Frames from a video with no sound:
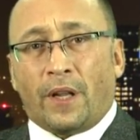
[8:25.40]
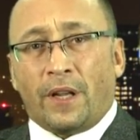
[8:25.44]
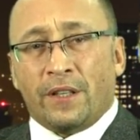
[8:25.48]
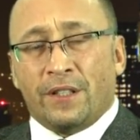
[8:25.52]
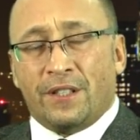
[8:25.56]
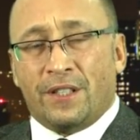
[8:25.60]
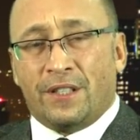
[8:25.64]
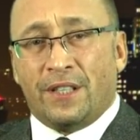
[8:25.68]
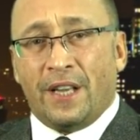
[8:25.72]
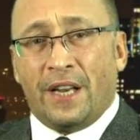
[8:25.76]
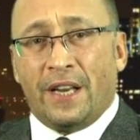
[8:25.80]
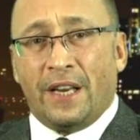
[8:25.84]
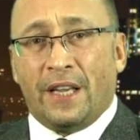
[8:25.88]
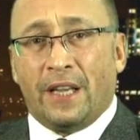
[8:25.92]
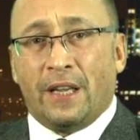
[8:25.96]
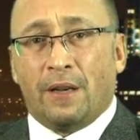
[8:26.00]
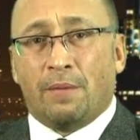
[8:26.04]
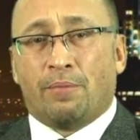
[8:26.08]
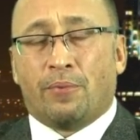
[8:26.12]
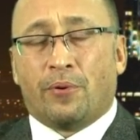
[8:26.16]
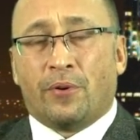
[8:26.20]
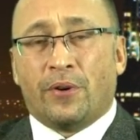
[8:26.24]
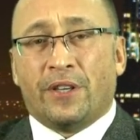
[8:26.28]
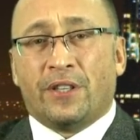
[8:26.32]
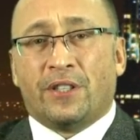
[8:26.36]
sitting in
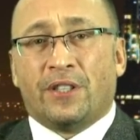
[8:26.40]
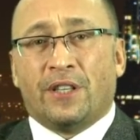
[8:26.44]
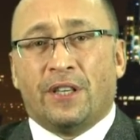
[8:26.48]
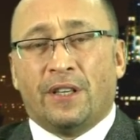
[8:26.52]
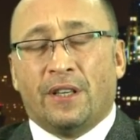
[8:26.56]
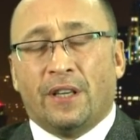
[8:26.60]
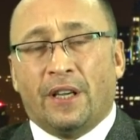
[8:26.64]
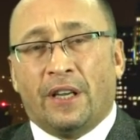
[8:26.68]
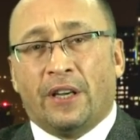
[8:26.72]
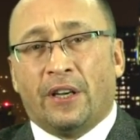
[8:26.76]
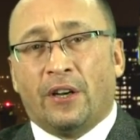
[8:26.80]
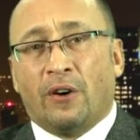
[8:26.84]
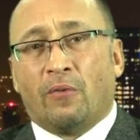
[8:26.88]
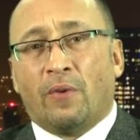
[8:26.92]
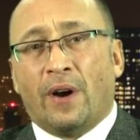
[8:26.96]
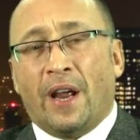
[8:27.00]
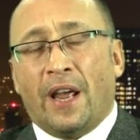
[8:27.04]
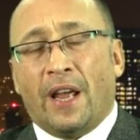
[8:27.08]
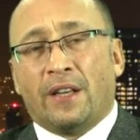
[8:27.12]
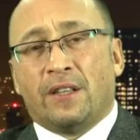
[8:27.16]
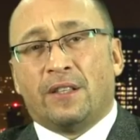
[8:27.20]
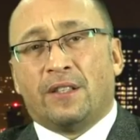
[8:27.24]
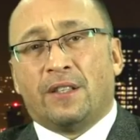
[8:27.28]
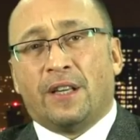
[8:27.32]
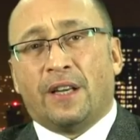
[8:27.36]
prison in
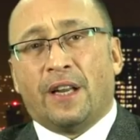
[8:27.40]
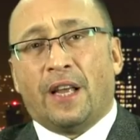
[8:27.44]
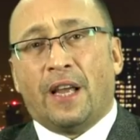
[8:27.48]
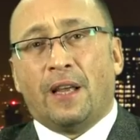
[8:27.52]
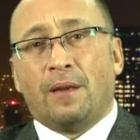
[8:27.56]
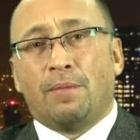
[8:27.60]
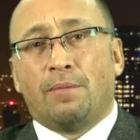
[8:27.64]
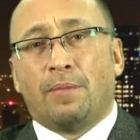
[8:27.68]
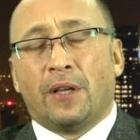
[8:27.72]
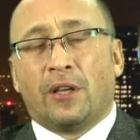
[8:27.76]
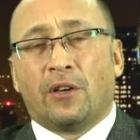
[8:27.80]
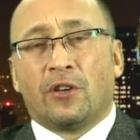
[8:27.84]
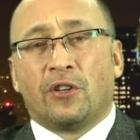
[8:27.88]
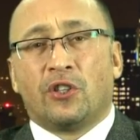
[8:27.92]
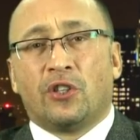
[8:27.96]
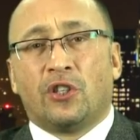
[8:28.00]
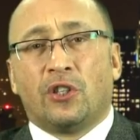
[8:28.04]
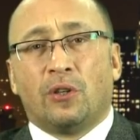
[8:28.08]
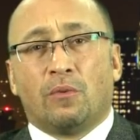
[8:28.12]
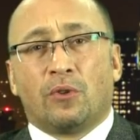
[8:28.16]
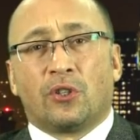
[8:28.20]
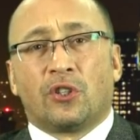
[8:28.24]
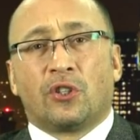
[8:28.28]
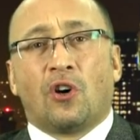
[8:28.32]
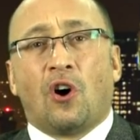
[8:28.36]
Iran today because
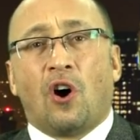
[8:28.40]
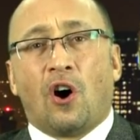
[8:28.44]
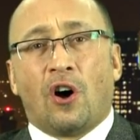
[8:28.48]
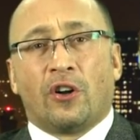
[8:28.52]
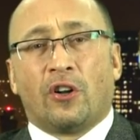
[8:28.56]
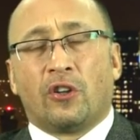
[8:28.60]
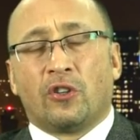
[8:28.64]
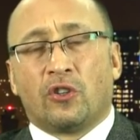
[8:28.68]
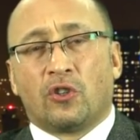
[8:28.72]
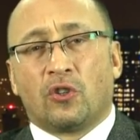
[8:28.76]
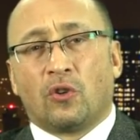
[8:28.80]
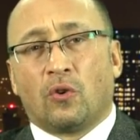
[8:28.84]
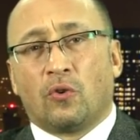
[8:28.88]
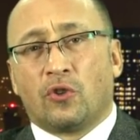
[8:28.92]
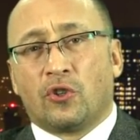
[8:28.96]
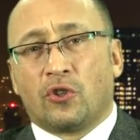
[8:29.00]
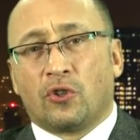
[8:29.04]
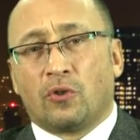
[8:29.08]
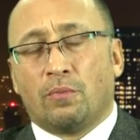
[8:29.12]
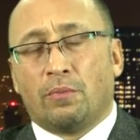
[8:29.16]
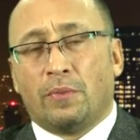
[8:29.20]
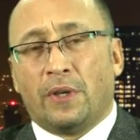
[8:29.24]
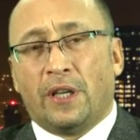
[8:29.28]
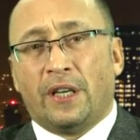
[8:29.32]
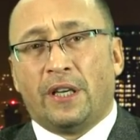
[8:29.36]
she was caught on
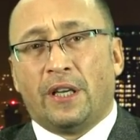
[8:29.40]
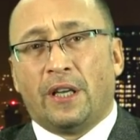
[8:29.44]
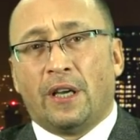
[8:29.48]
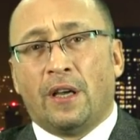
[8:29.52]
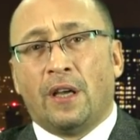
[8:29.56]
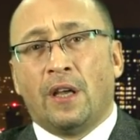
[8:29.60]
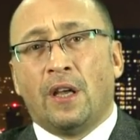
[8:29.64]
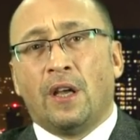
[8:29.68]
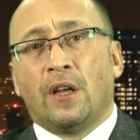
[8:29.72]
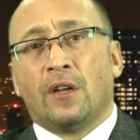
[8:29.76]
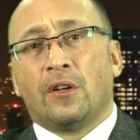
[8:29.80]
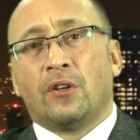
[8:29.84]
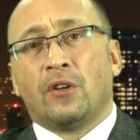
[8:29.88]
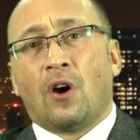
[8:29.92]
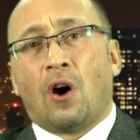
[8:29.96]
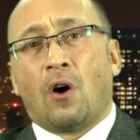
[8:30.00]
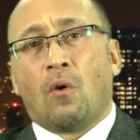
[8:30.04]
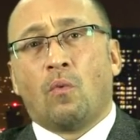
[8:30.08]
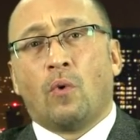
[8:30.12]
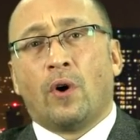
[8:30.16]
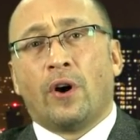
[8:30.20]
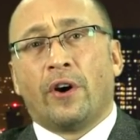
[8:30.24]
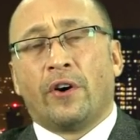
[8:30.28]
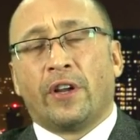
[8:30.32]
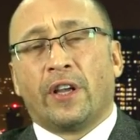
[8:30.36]
social media
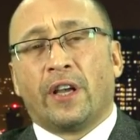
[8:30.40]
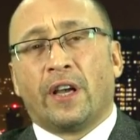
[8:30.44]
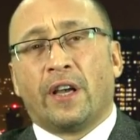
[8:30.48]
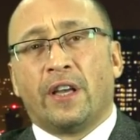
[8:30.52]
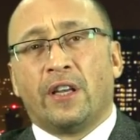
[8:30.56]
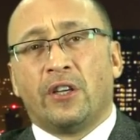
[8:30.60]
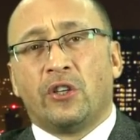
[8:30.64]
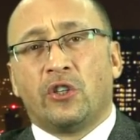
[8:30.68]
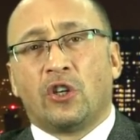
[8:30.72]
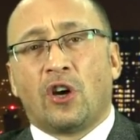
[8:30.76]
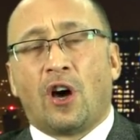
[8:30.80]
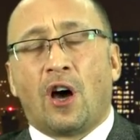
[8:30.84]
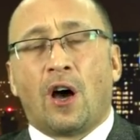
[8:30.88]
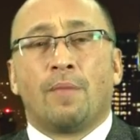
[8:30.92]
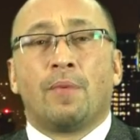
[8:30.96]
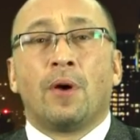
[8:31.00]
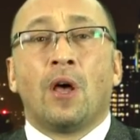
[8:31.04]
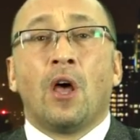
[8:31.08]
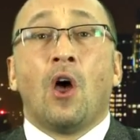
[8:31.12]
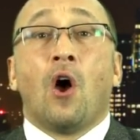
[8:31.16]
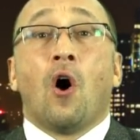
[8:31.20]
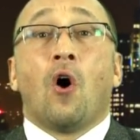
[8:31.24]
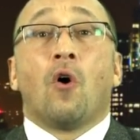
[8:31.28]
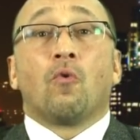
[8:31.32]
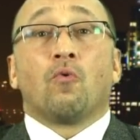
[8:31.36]
not wearing a hijab.
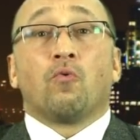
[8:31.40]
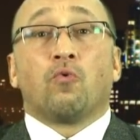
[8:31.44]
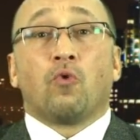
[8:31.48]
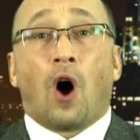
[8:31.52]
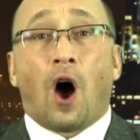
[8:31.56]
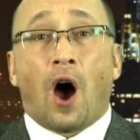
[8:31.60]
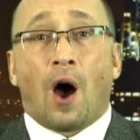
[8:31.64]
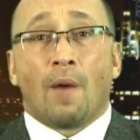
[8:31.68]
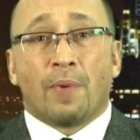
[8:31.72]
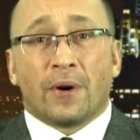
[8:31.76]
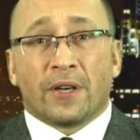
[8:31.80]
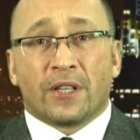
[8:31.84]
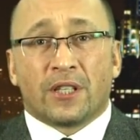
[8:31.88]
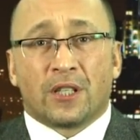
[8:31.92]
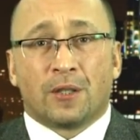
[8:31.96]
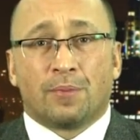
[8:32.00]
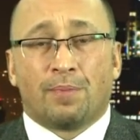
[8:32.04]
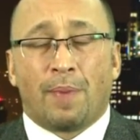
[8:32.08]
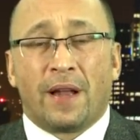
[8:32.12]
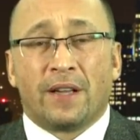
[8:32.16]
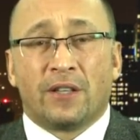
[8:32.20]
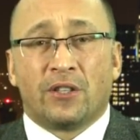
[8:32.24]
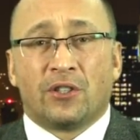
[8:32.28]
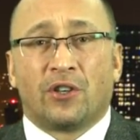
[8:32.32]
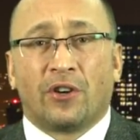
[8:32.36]
Robert
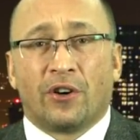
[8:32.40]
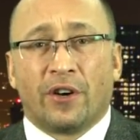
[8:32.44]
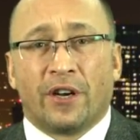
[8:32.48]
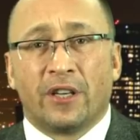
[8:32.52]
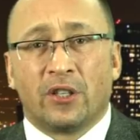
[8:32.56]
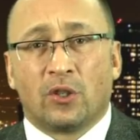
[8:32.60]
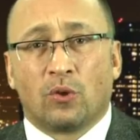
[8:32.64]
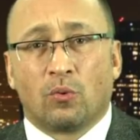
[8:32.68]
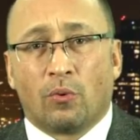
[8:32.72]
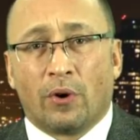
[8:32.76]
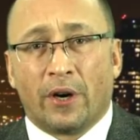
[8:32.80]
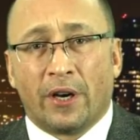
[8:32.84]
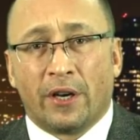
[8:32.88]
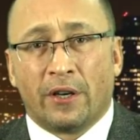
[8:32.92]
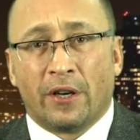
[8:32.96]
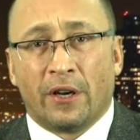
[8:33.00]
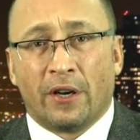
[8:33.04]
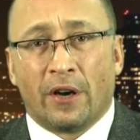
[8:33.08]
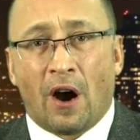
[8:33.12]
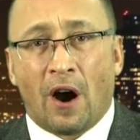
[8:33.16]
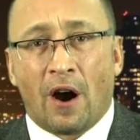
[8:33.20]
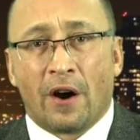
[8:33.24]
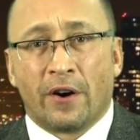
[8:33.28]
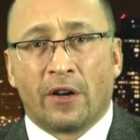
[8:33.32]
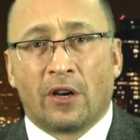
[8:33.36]
Spencer has written
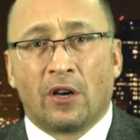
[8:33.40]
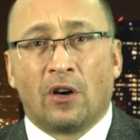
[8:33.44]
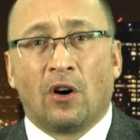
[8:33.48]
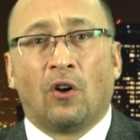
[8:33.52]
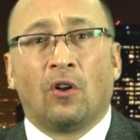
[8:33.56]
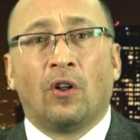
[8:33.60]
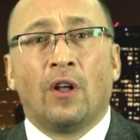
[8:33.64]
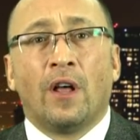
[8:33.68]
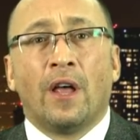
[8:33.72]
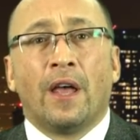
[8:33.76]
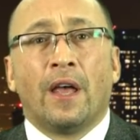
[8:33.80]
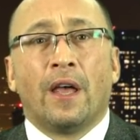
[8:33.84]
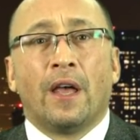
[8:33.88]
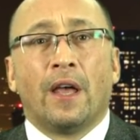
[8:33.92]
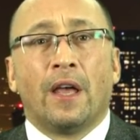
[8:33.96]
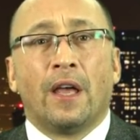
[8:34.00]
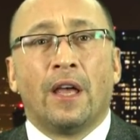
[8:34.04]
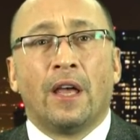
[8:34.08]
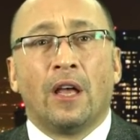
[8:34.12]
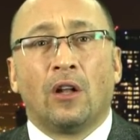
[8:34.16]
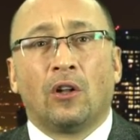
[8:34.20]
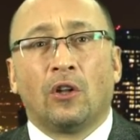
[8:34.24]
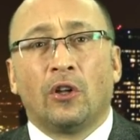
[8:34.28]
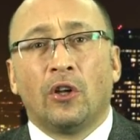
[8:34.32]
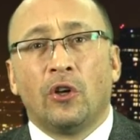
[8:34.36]
an article,
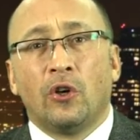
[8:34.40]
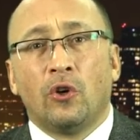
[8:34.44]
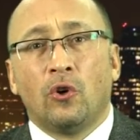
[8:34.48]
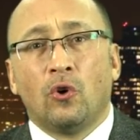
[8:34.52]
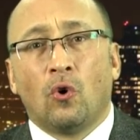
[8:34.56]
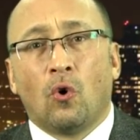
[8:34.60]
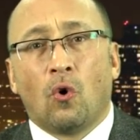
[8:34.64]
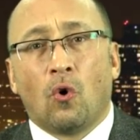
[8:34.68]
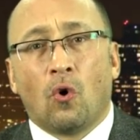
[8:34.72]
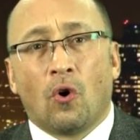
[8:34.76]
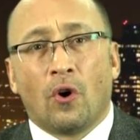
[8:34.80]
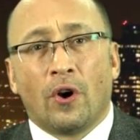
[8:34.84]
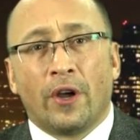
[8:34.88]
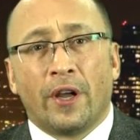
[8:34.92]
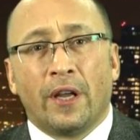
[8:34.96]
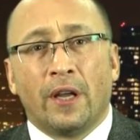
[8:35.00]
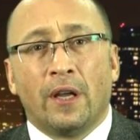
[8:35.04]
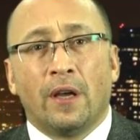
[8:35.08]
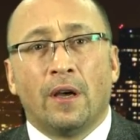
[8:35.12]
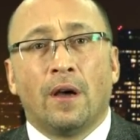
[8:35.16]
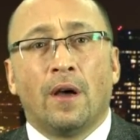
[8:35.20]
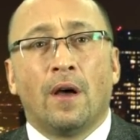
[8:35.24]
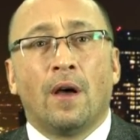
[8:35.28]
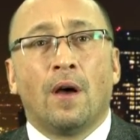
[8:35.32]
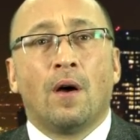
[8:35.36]

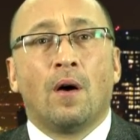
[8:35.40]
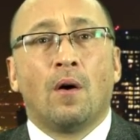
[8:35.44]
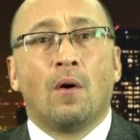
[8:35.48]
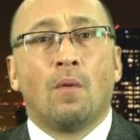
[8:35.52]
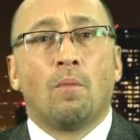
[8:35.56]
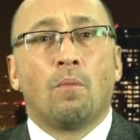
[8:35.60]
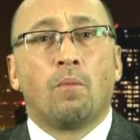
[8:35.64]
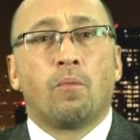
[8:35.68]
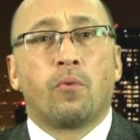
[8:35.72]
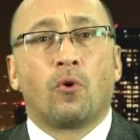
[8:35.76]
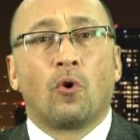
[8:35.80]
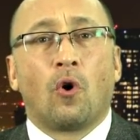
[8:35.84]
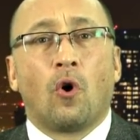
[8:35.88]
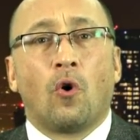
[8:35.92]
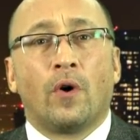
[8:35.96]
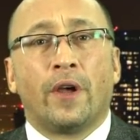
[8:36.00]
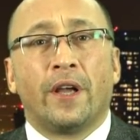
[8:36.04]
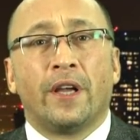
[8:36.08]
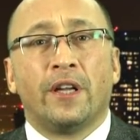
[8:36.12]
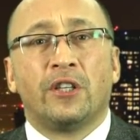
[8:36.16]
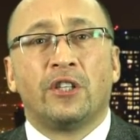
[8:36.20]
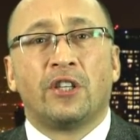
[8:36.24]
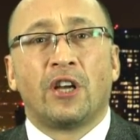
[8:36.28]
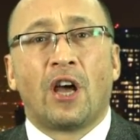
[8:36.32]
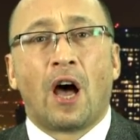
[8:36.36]
Illinois
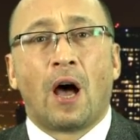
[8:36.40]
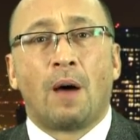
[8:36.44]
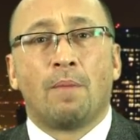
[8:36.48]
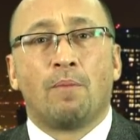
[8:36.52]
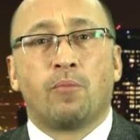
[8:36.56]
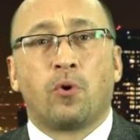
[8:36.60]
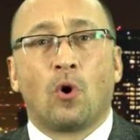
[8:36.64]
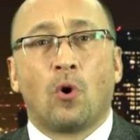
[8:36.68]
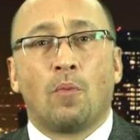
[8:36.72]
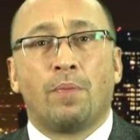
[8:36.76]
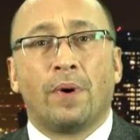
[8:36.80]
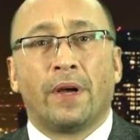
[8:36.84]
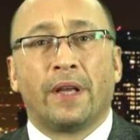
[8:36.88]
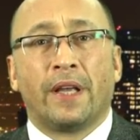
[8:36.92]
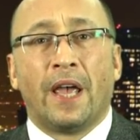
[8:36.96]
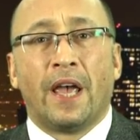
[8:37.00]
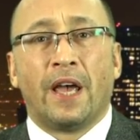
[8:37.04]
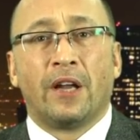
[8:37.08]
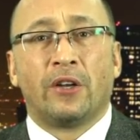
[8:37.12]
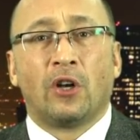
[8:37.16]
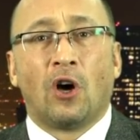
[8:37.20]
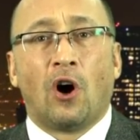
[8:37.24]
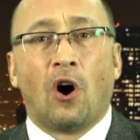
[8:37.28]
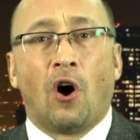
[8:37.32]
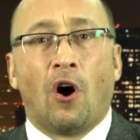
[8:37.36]
Pro-Hijab
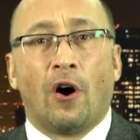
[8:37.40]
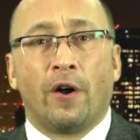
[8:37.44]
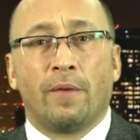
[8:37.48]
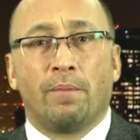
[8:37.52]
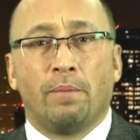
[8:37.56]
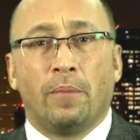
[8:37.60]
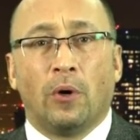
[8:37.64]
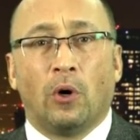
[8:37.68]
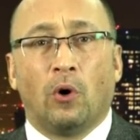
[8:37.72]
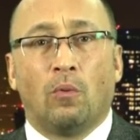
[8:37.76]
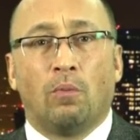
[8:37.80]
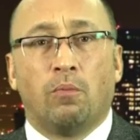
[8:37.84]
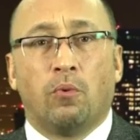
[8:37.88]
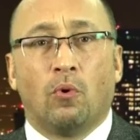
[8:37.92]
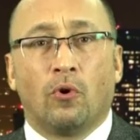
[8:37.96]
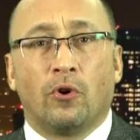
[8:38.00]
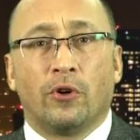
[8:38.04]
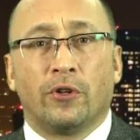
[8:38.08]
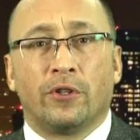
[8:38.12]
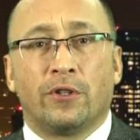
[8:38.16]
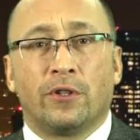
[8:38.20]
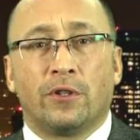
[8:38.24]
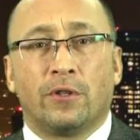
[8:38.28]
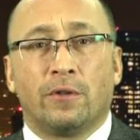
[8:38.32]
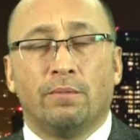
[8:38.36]
Propaganda on
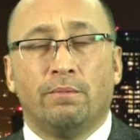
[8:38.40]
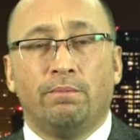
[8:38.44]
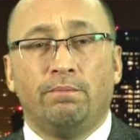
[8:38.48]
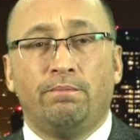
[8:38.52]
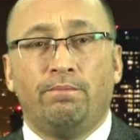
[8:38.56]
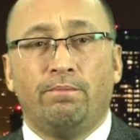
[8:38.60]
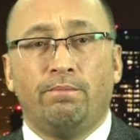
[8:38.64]
Billboards.